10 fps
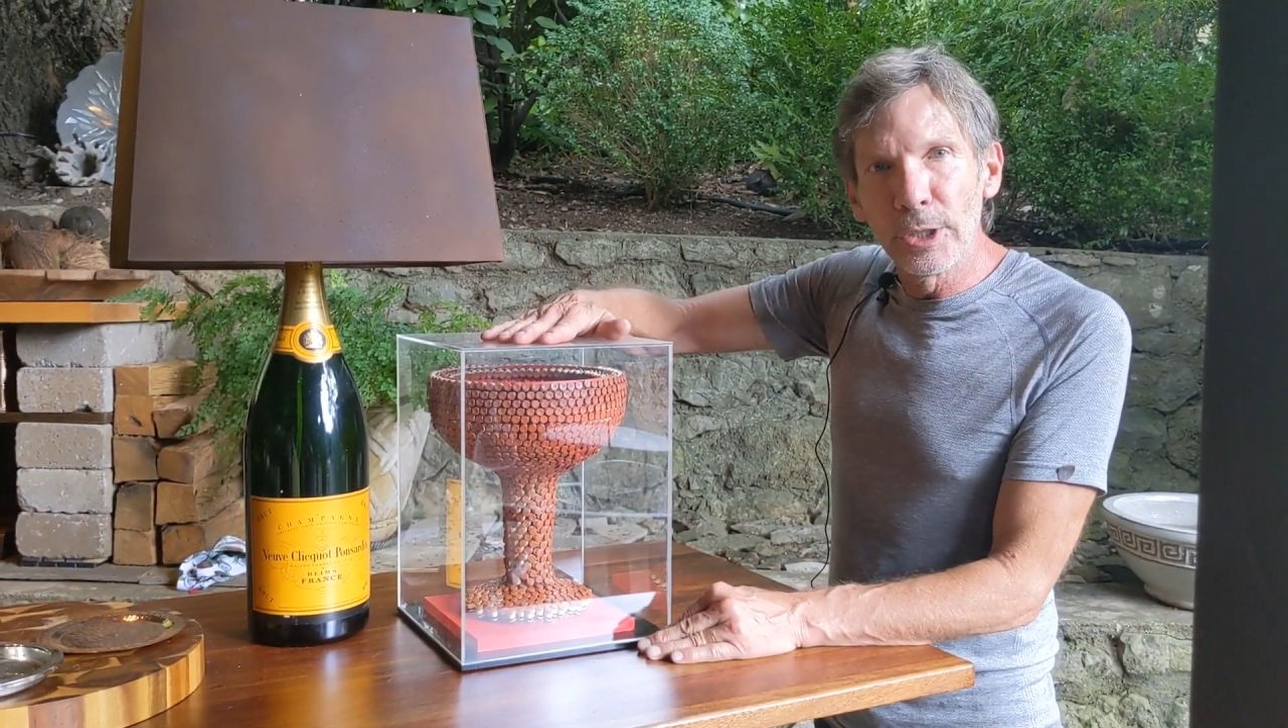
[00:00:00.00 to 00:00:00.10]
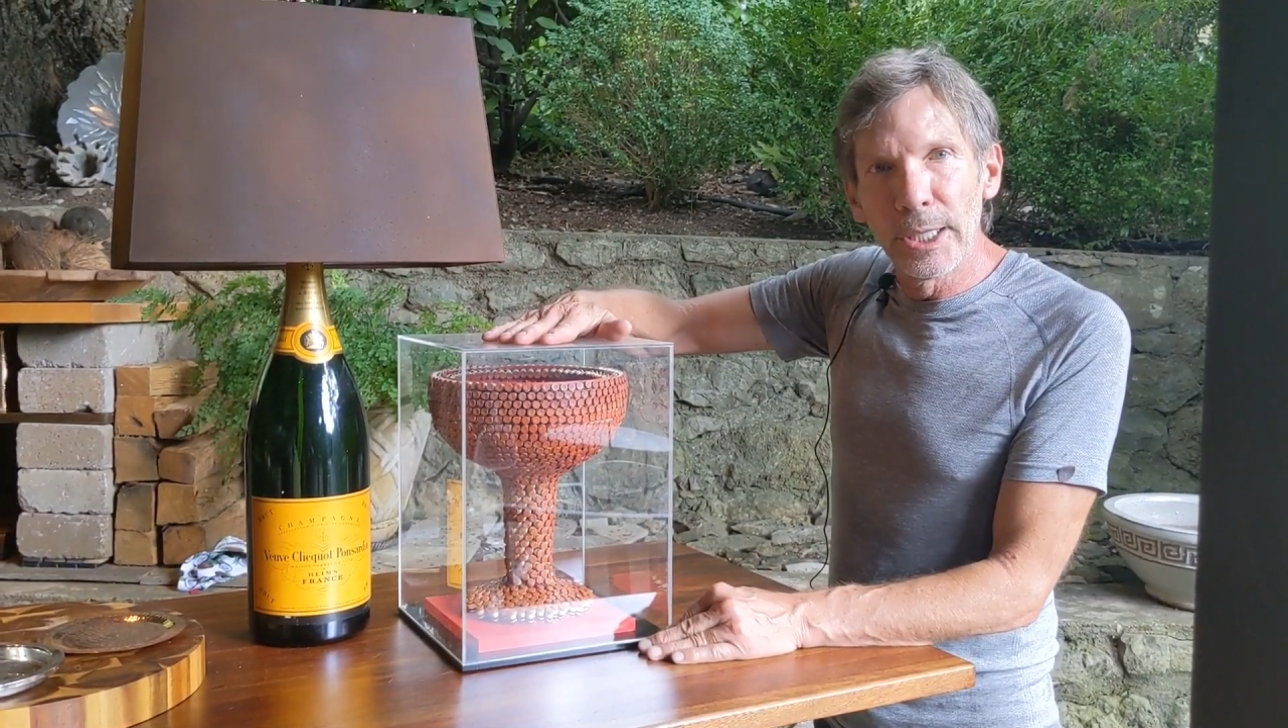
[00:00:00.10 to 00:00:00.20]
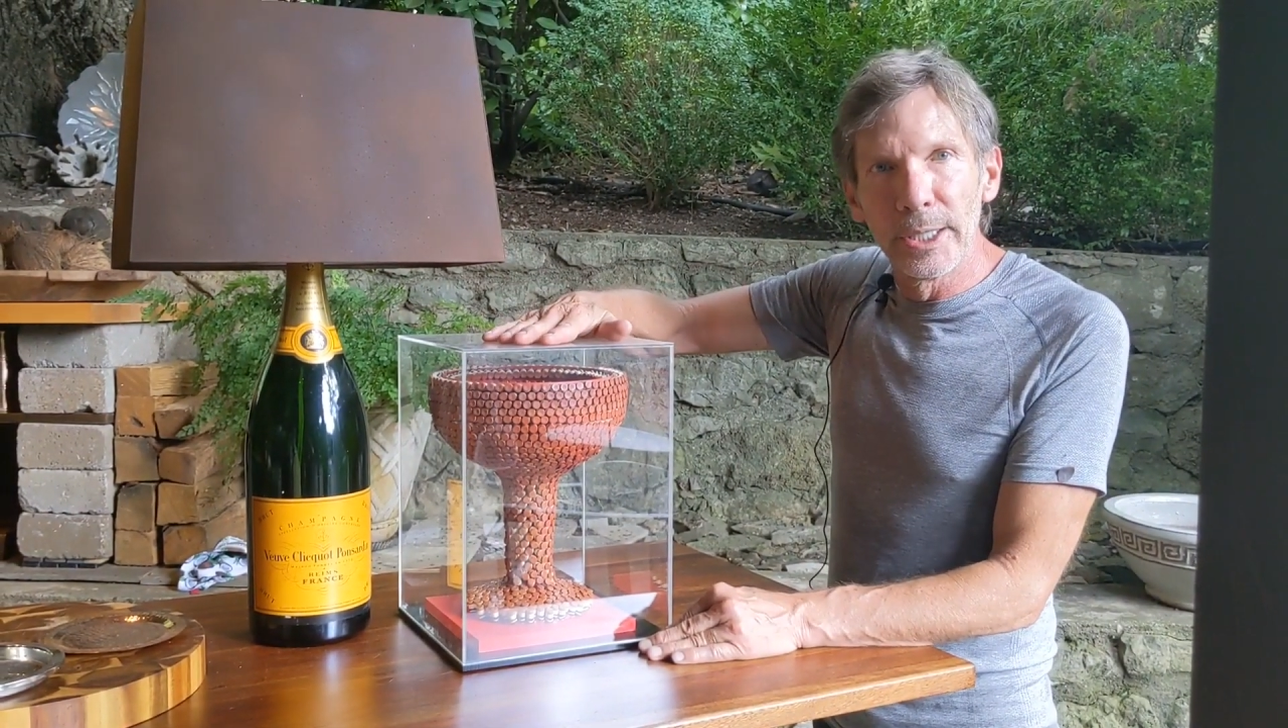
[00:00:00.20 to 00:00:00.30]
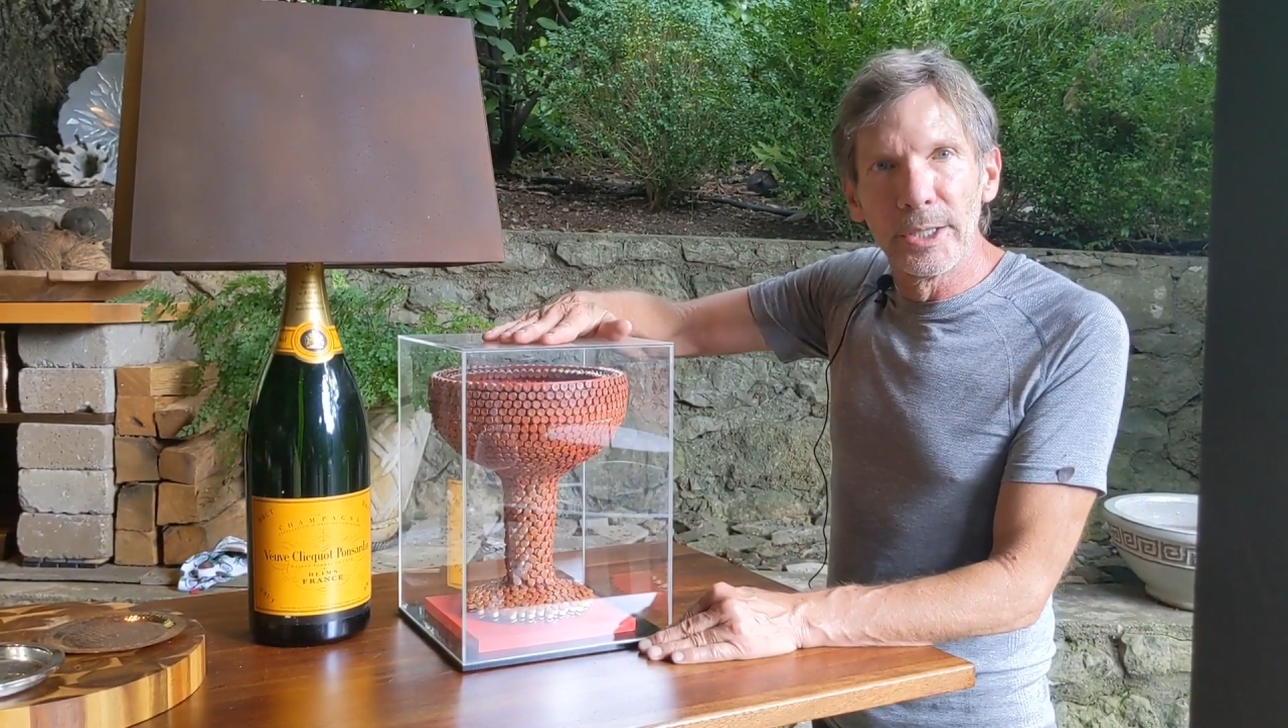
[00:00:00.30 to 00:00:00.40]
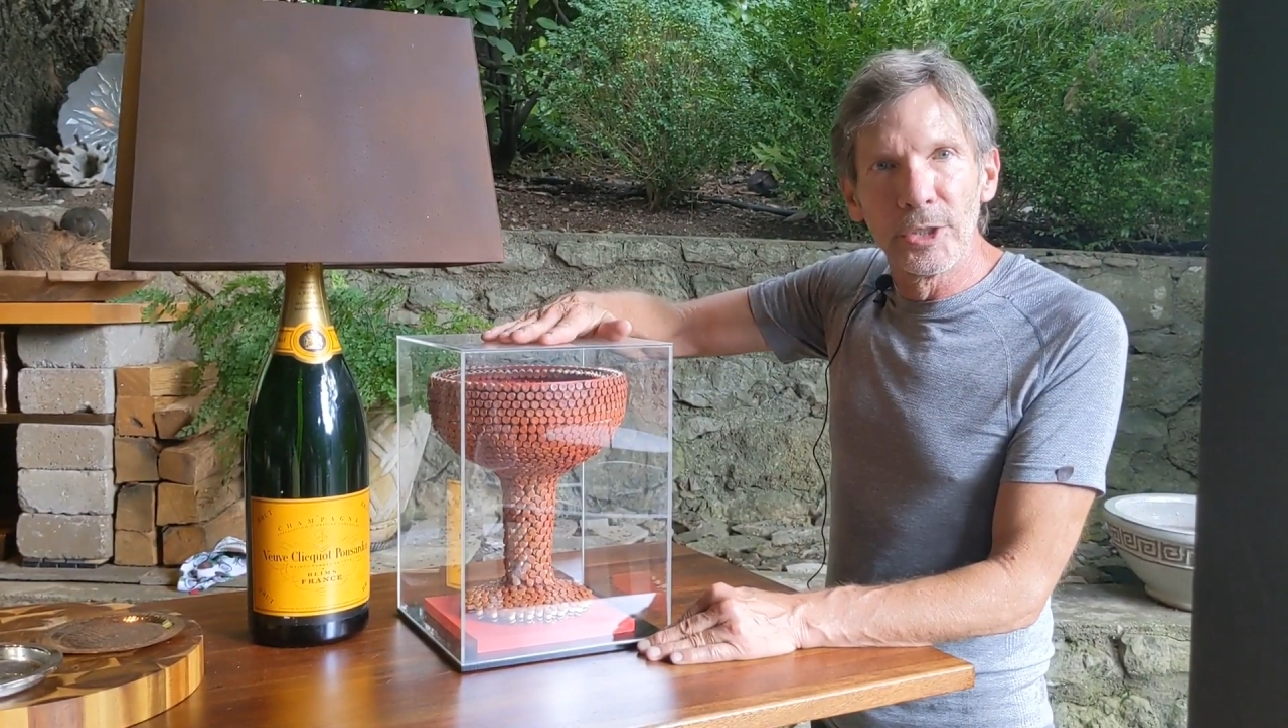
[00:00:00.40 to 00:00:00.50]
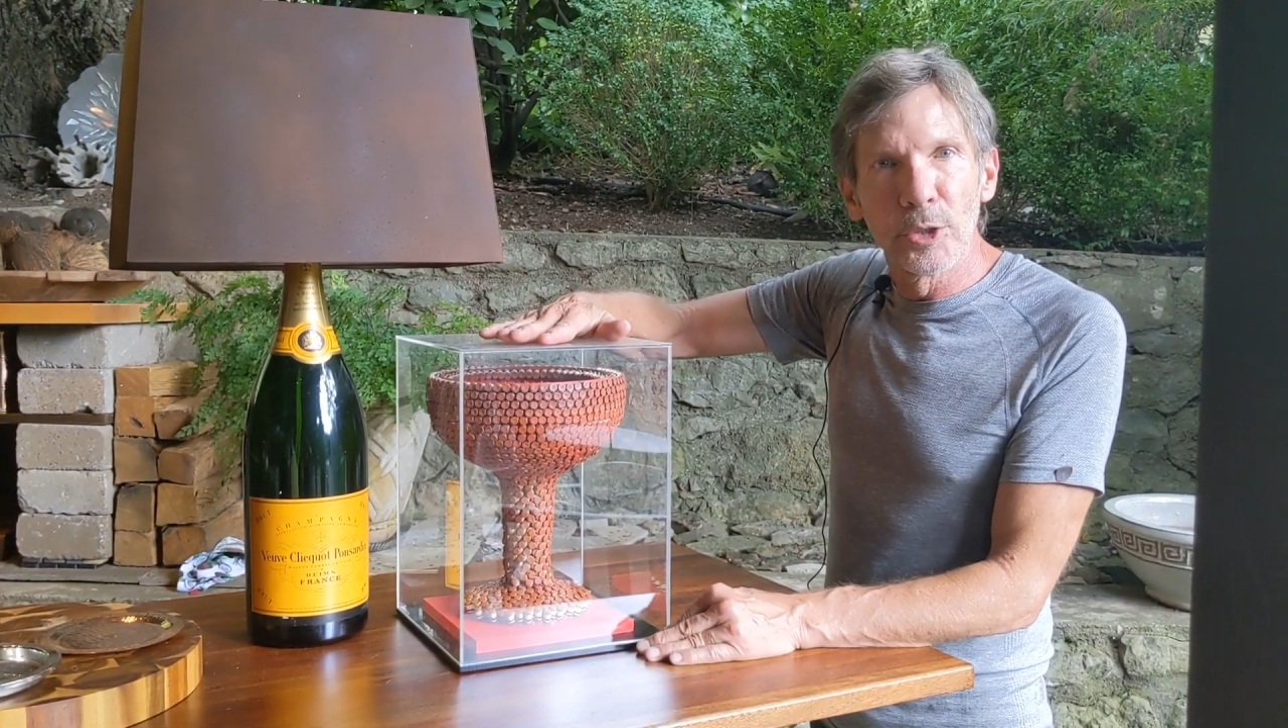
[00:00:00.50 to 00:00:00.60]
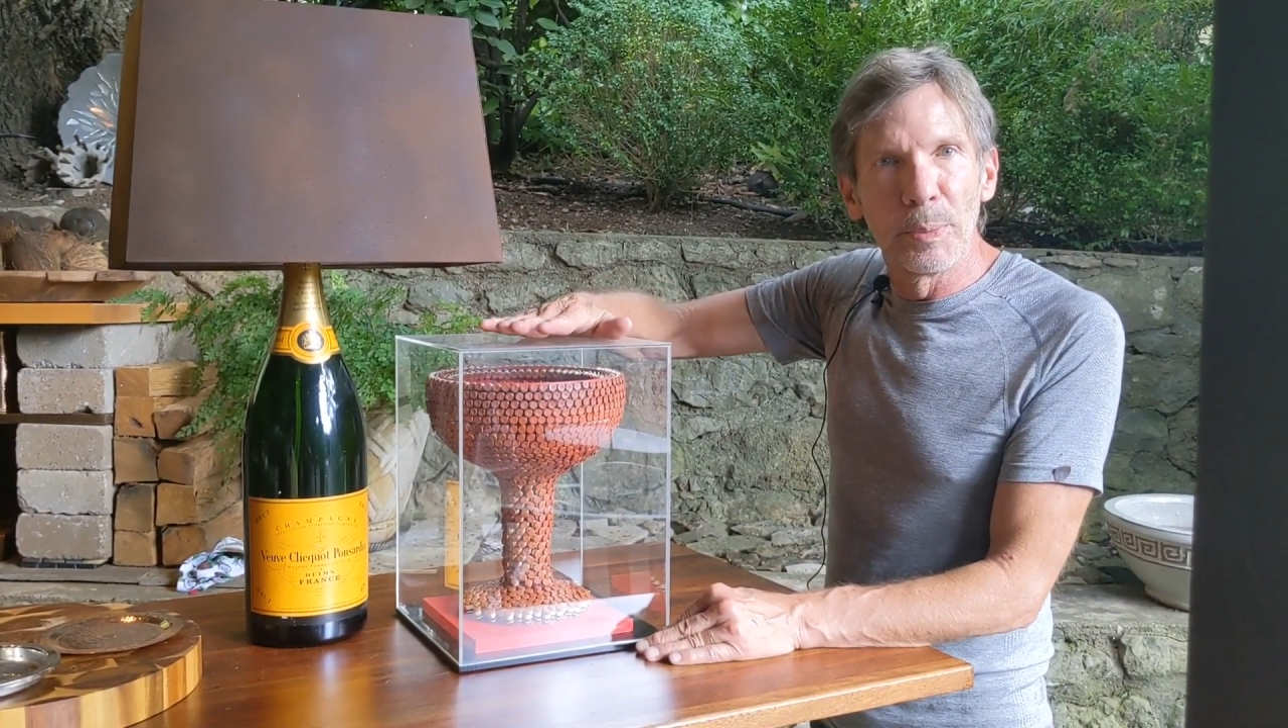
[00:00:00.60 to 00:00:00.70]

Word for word: kids